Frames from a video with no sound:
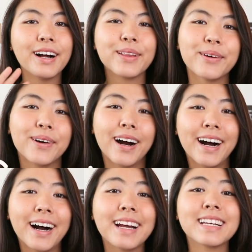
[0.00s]

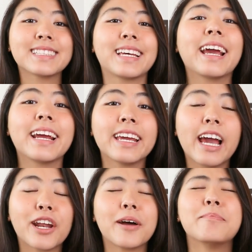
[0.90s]
Aloha, it's Katie,
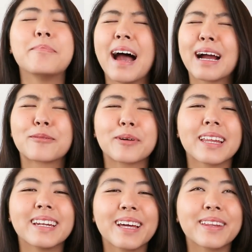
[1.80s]
and I'm back with
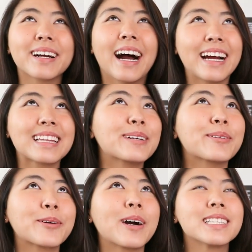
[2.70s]
another highly
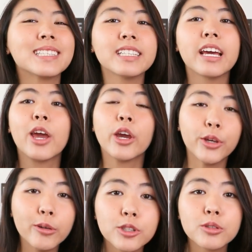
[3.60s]
requested
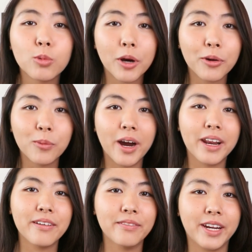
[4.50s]
YouTube
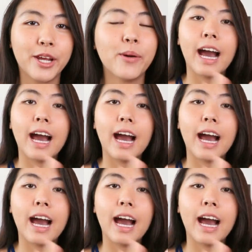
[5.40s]
101 video.